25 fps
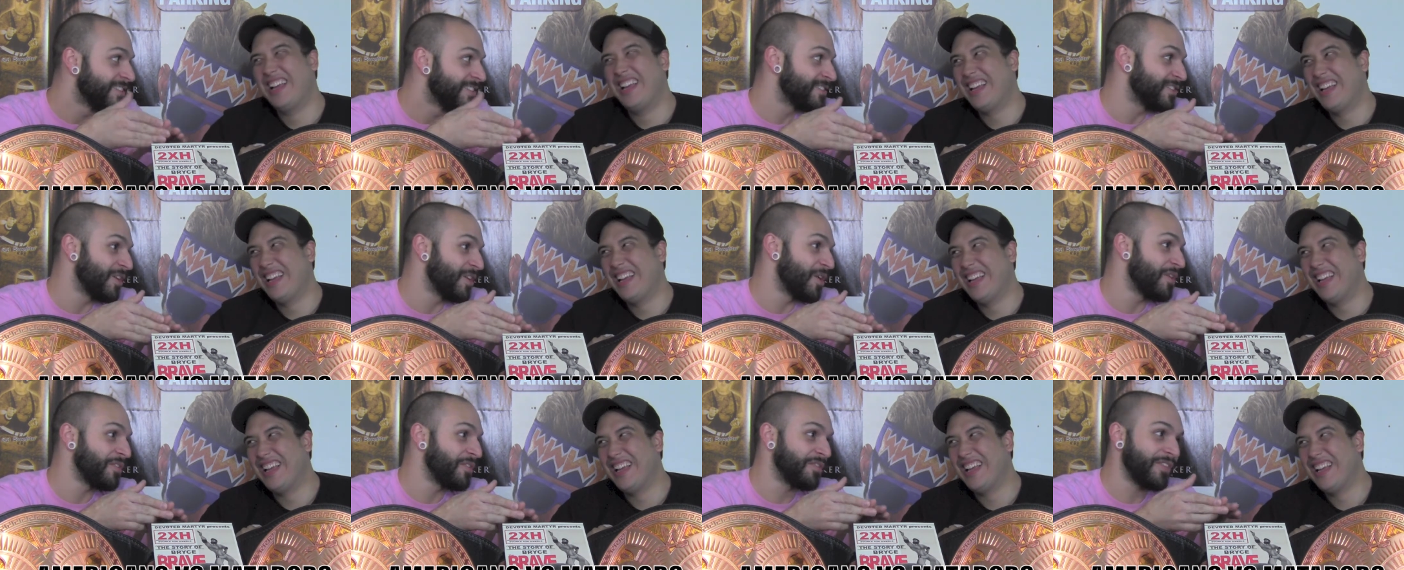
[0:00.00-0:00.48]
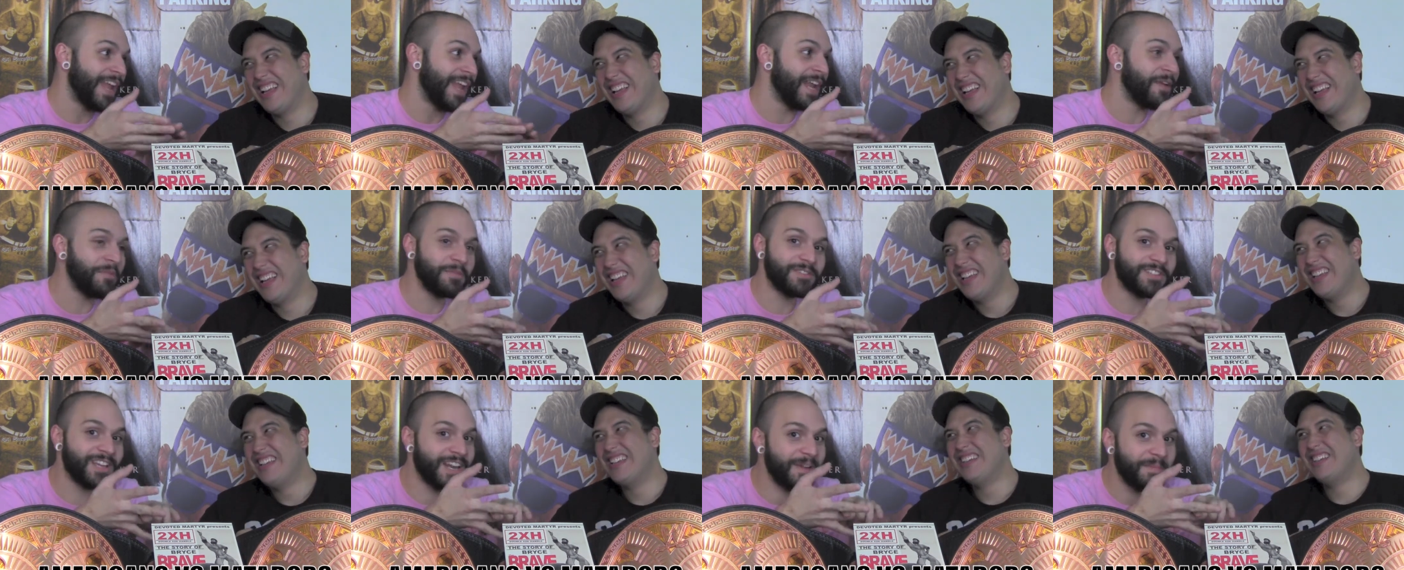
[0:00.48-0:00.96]
Speaker 1: so if
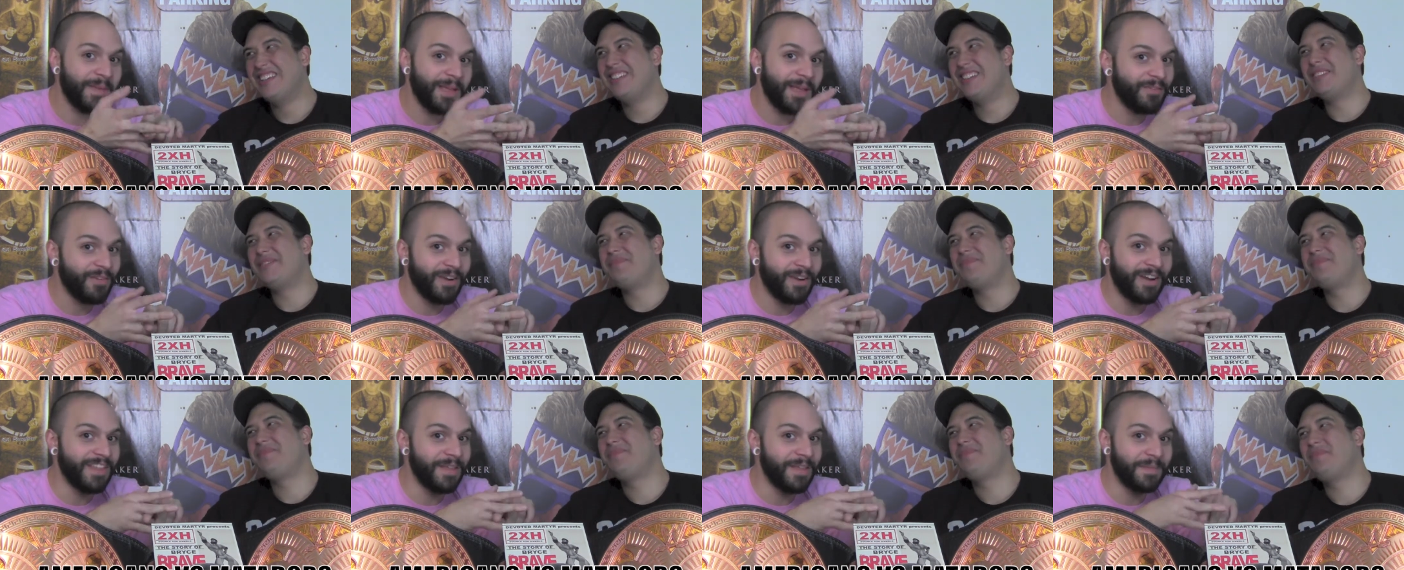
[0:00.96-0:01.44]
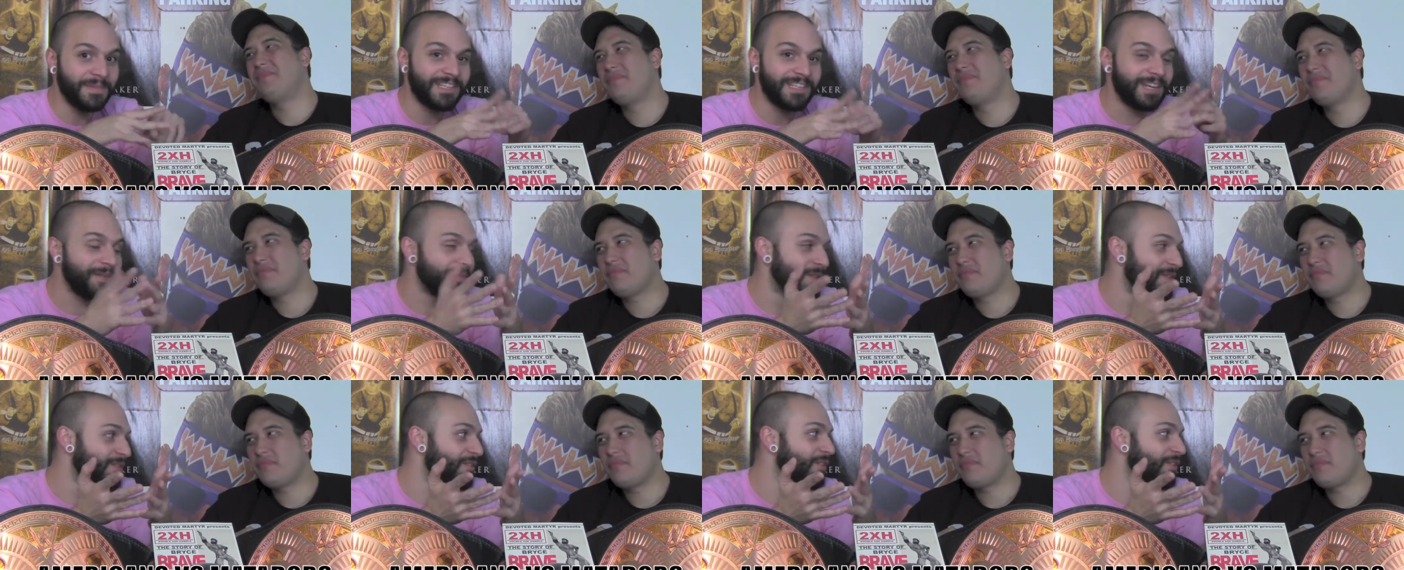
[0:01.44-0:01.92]
anyone's gonna make fun of them, it's gonna
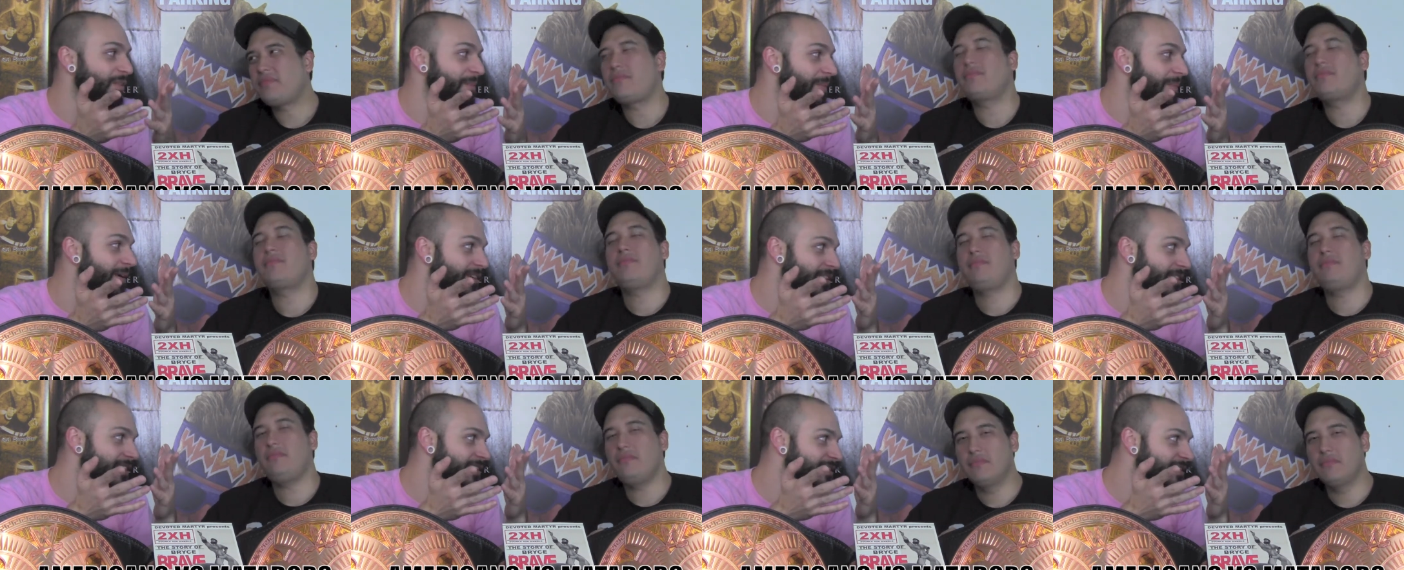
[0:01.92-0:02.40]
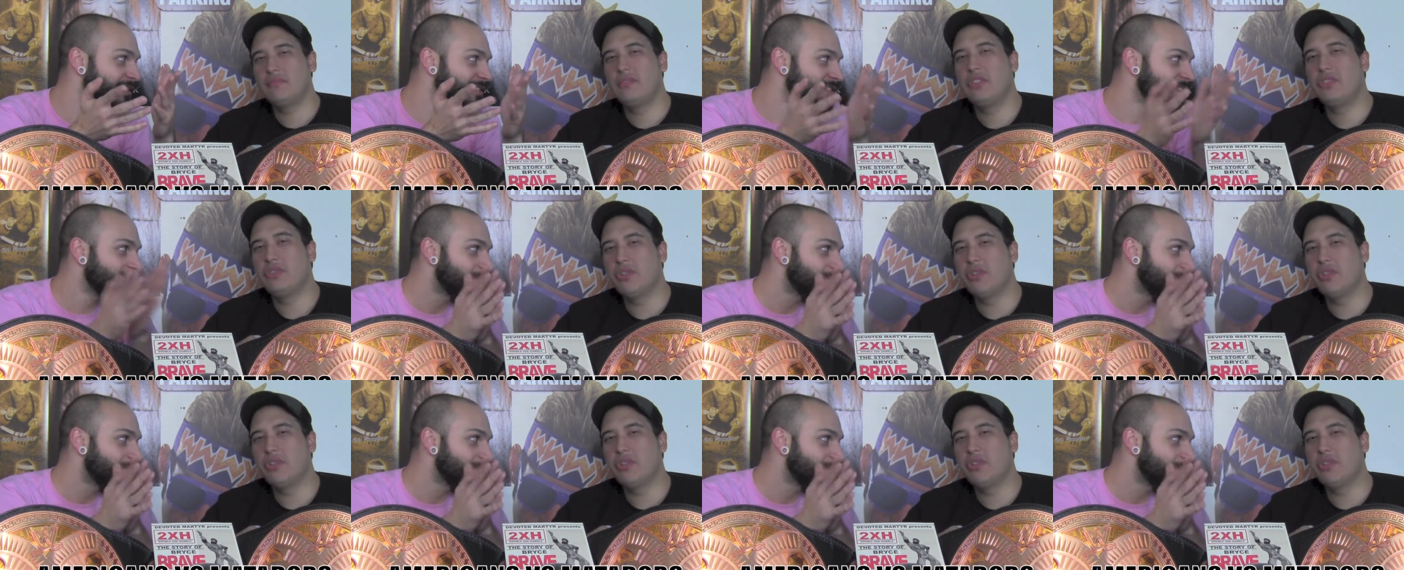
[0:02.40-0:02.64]
be the real American. It's